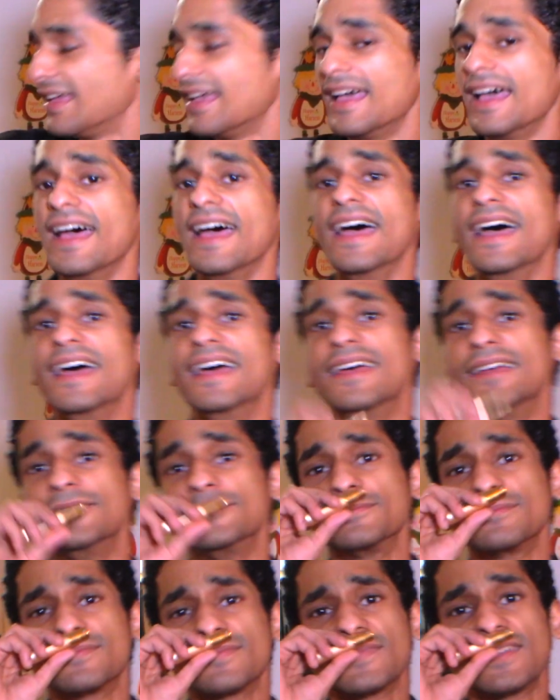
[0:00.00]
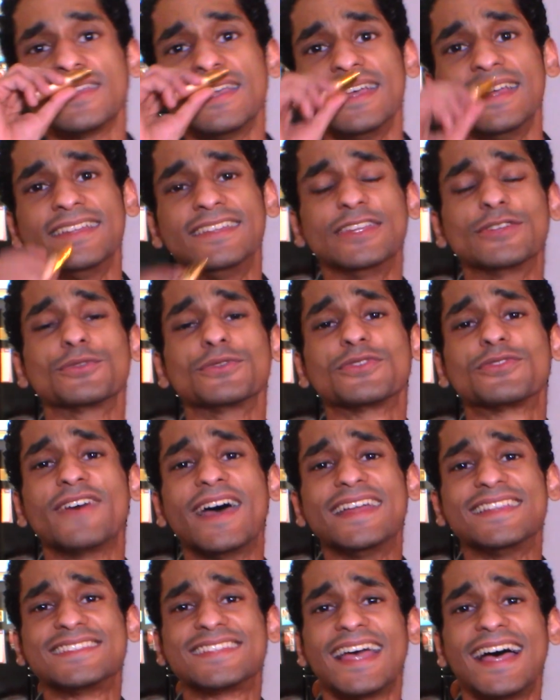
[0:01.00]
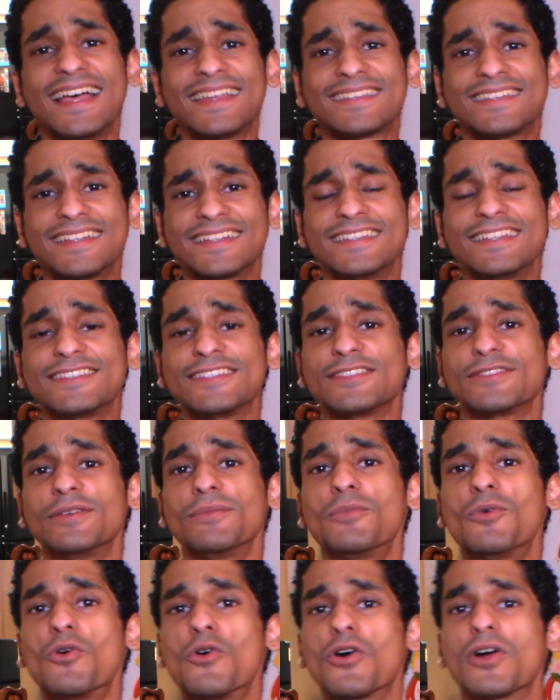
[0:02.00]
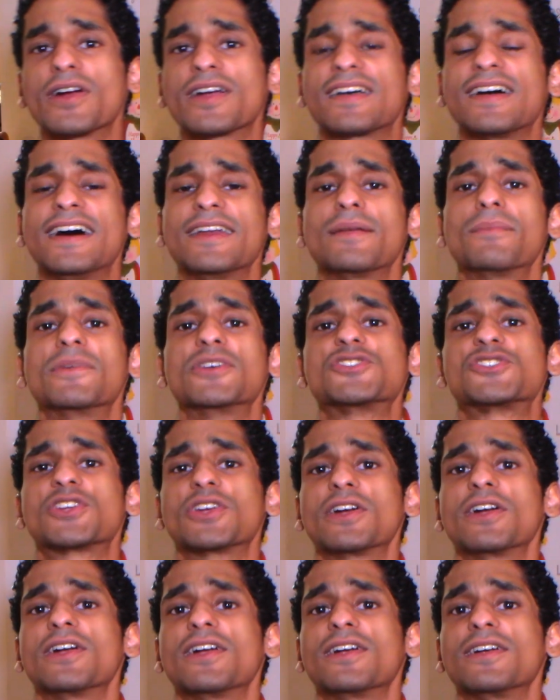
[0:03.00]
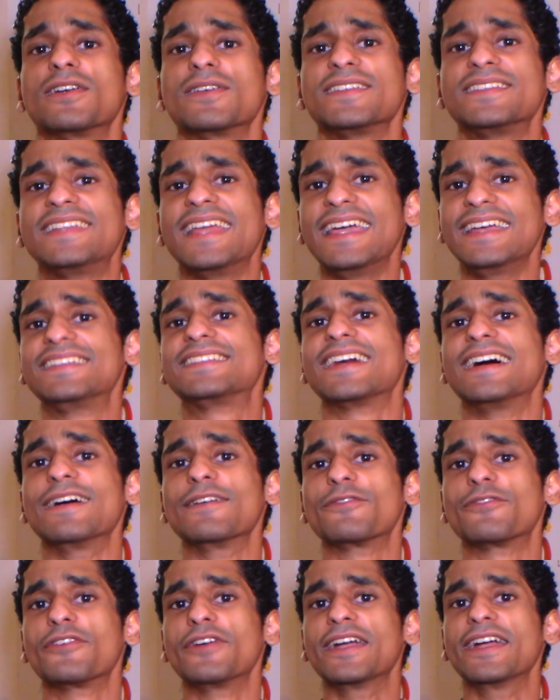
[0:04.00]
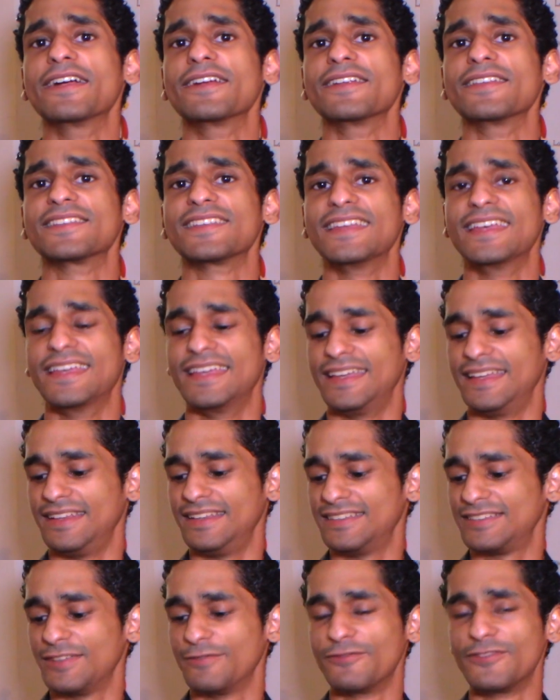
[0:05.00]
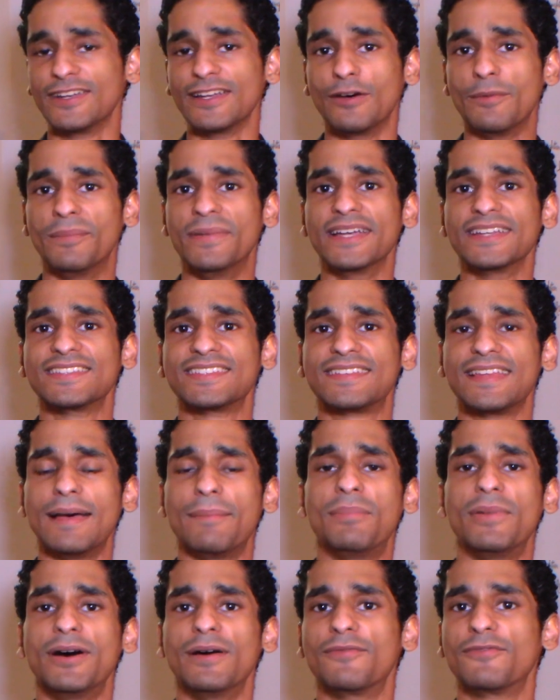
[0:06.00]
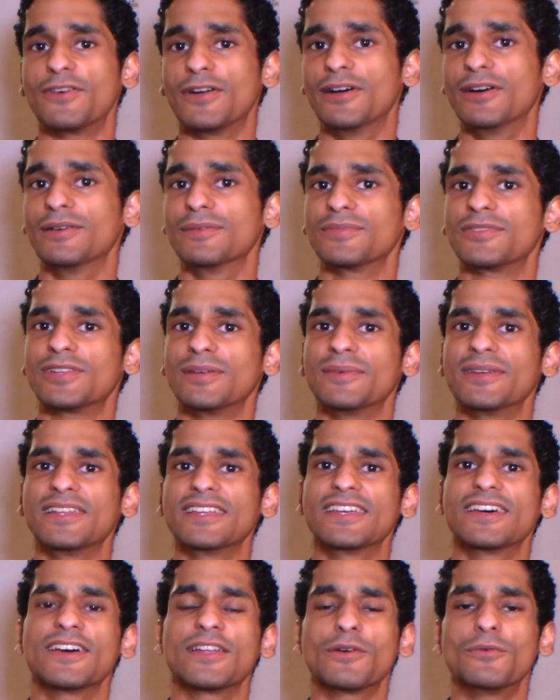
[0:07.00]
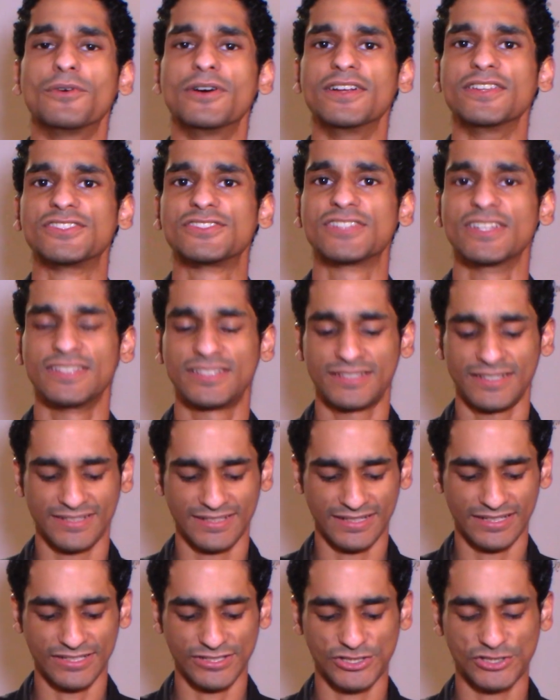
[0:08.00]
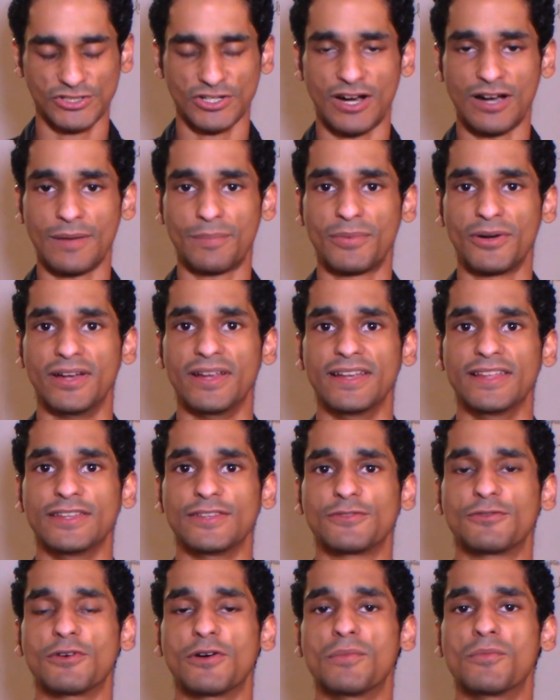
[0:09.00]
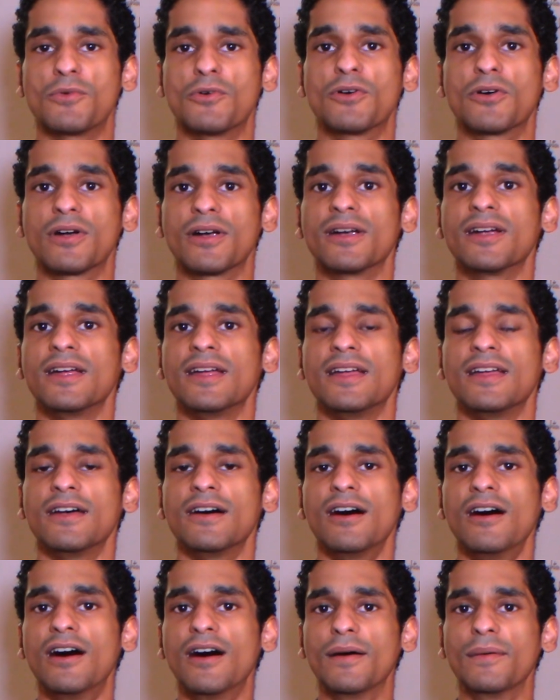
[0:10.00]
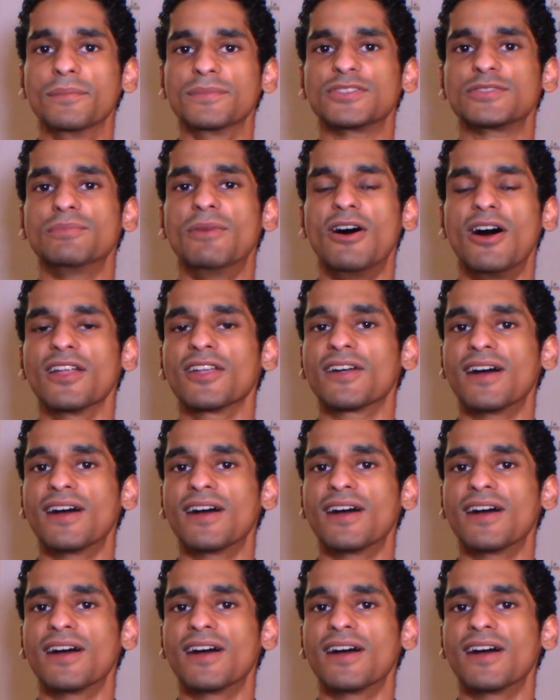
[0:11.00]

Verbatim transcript: And this one's fantastic. This is a more kind of mature daytime fragrance, and it's a real big step up from some of the other ones just because it is sharper. It is for a more um, smaller